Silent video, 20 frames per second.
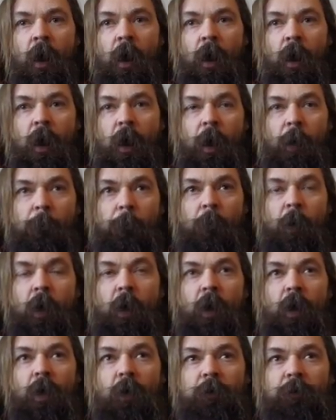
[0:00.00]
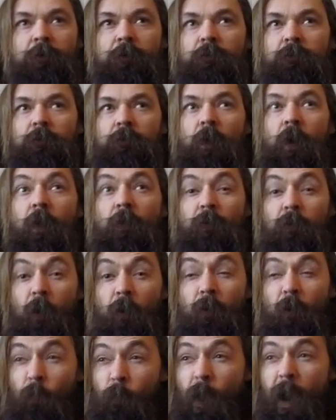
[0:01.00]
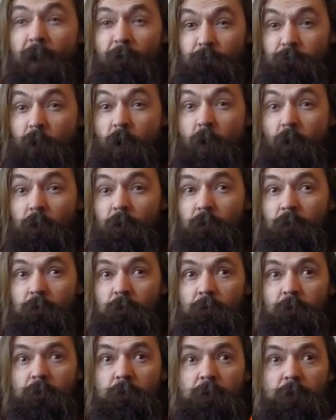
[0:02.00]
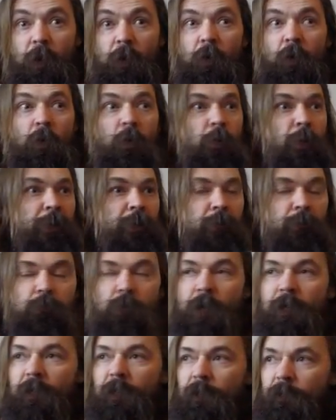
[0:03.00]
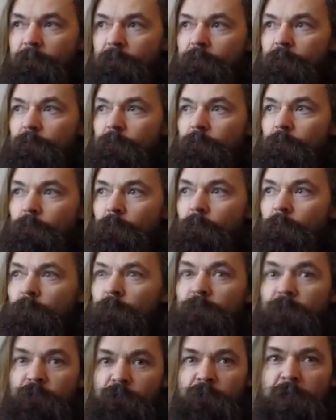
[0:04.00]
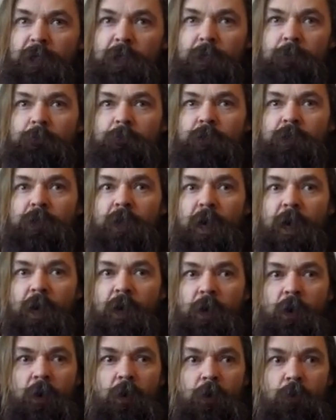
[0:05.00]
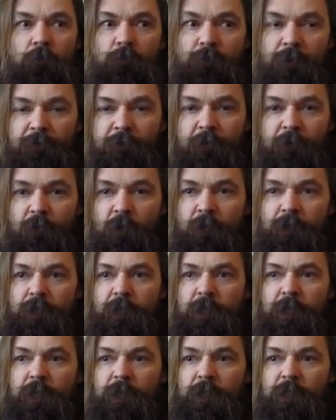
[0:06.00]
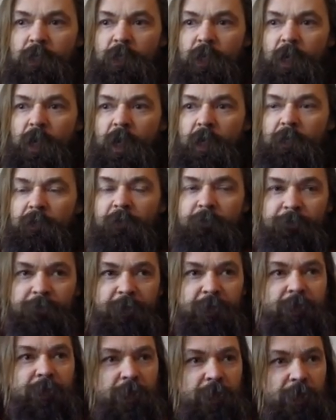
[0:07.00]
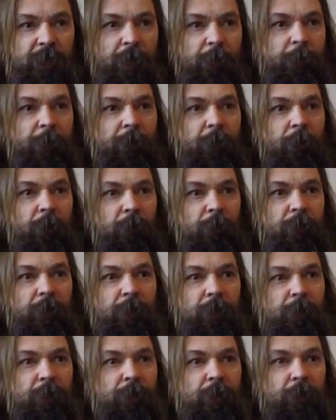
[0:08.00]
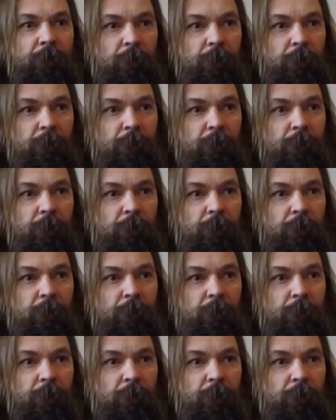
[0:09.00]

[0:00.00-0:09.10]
on the wet rock, you know, or when you're running through streams or river crossings and your feet are slipping on the